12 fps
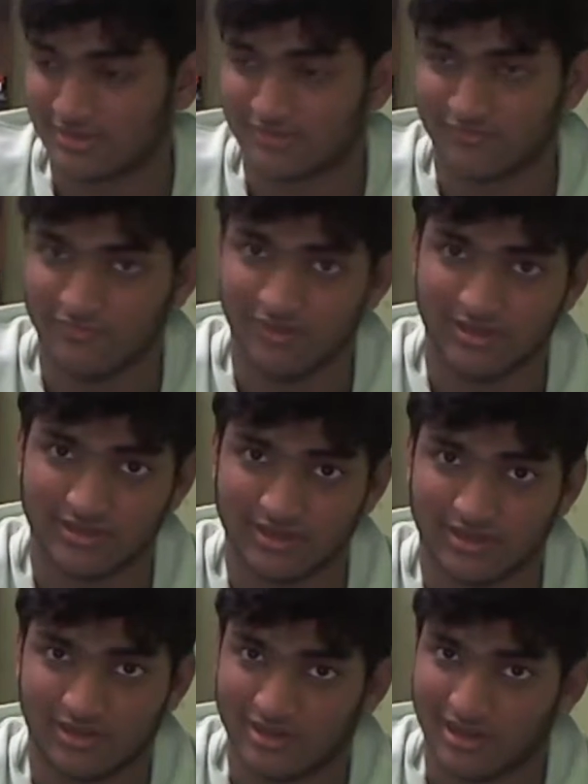really
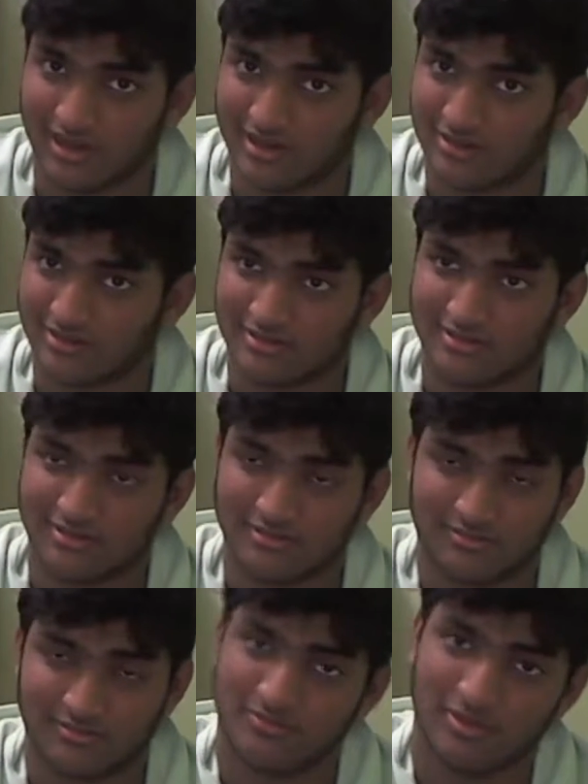didn't like
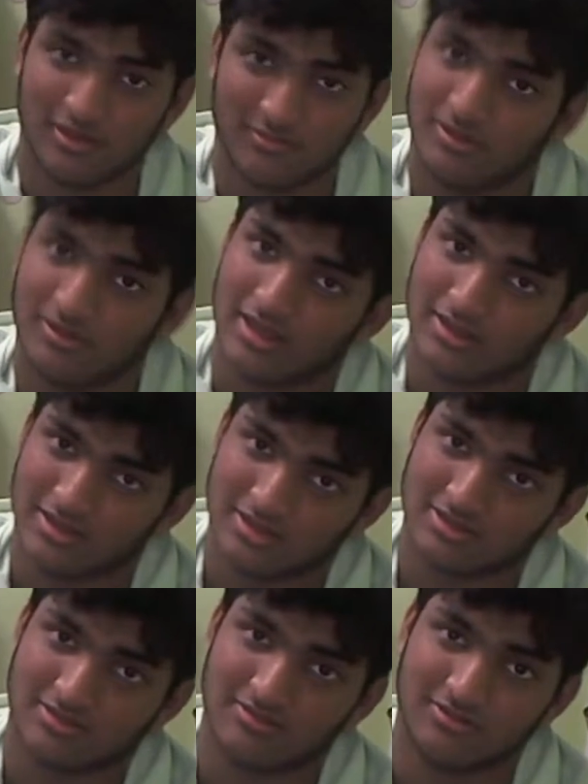people at the
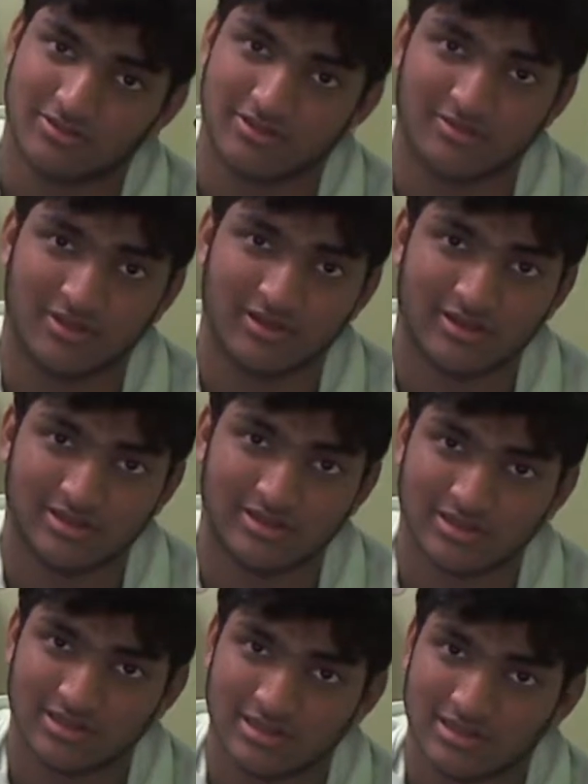school, to be
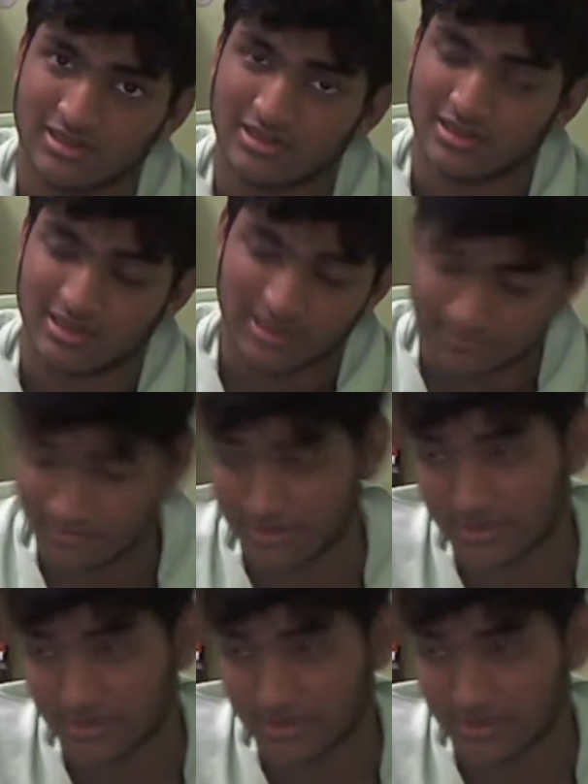honest. But